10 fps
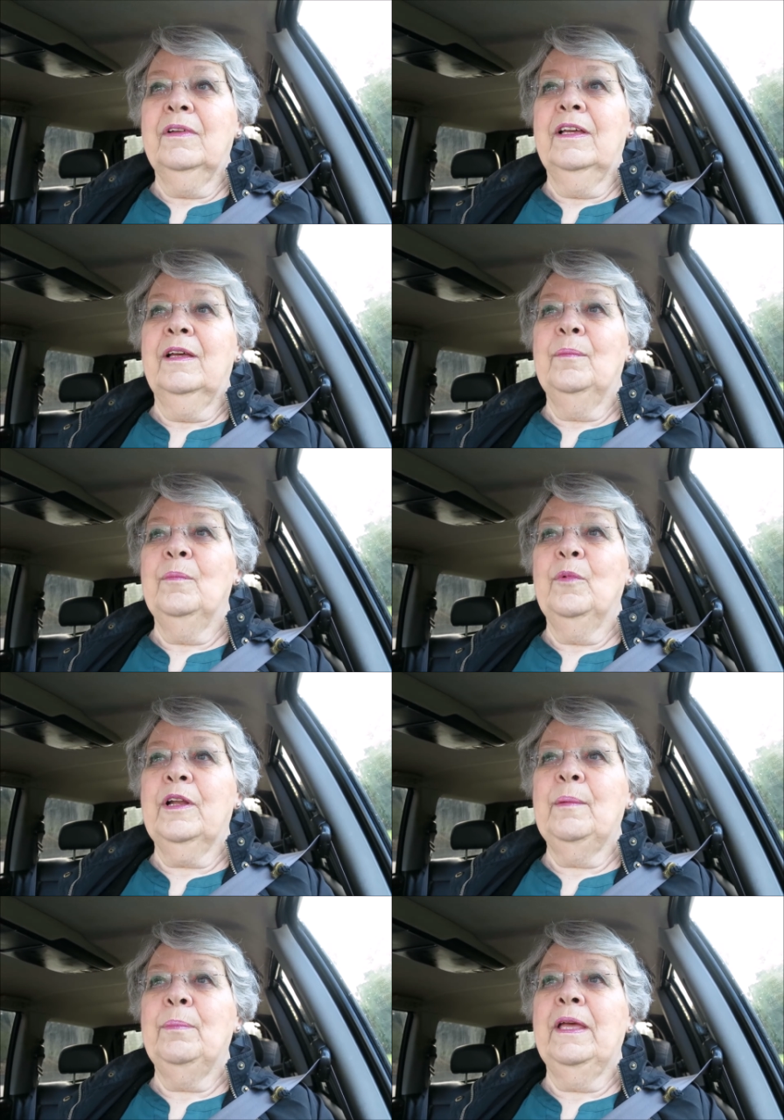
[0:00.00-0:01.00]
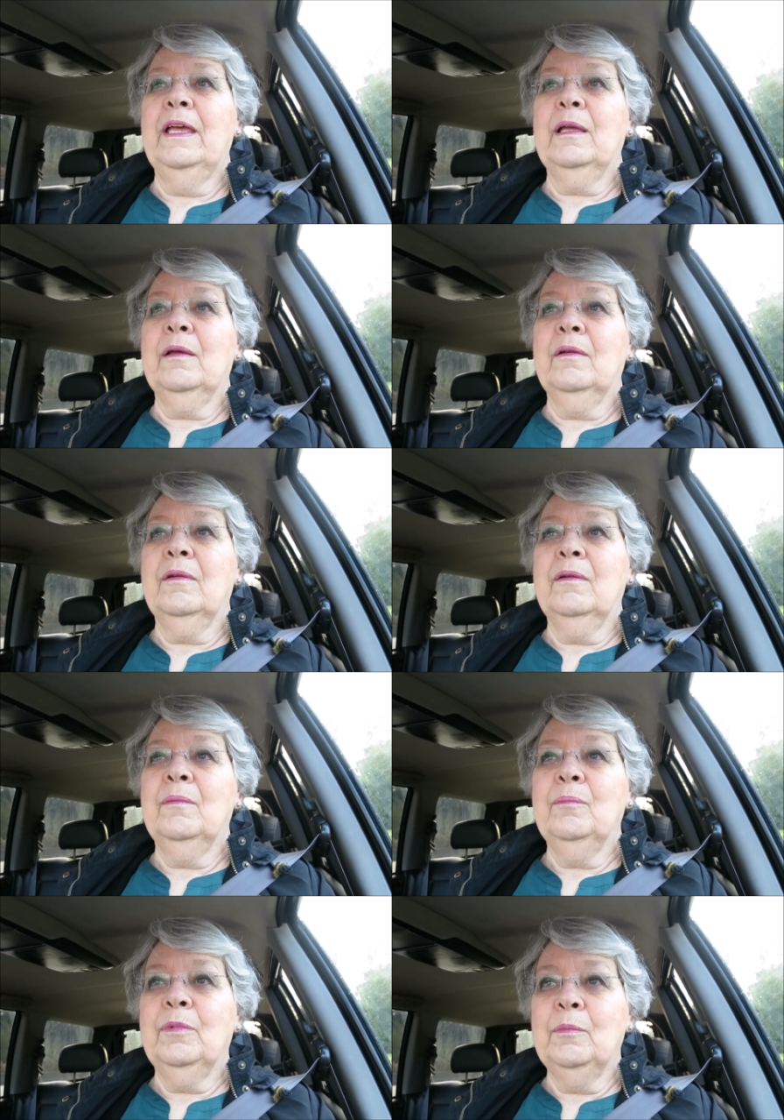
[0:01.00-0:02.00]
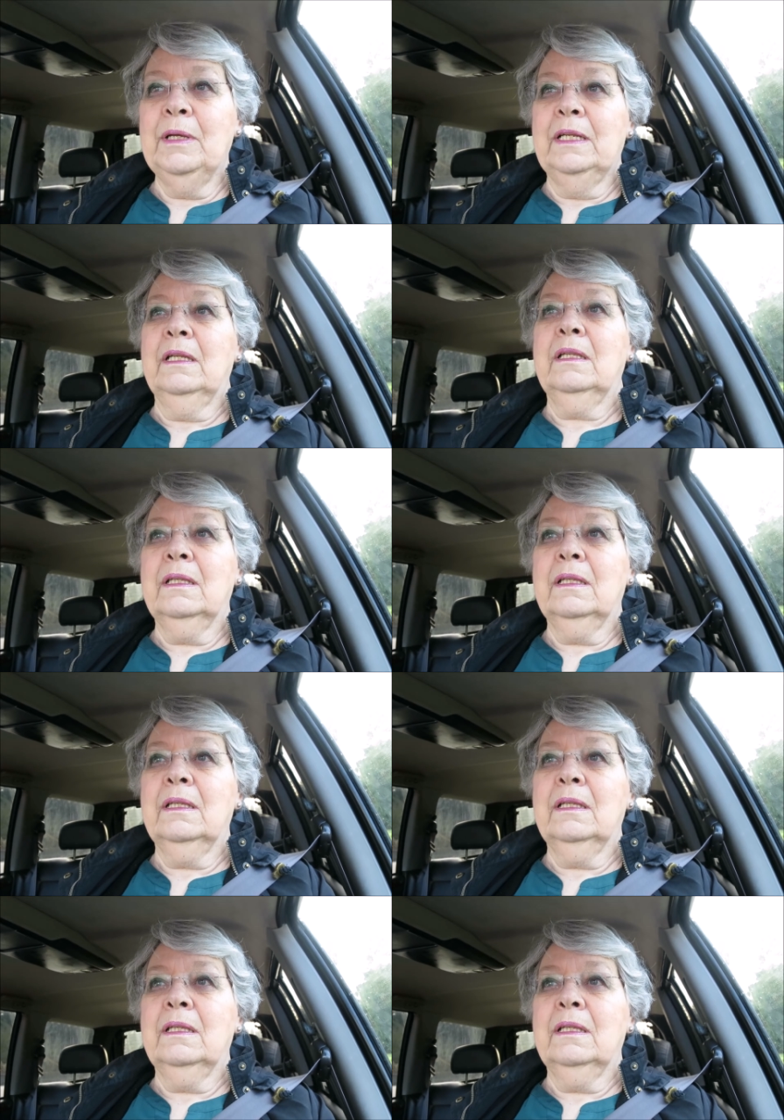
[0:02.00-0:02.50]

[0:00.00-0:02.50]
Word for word: um, what I'm paying per month.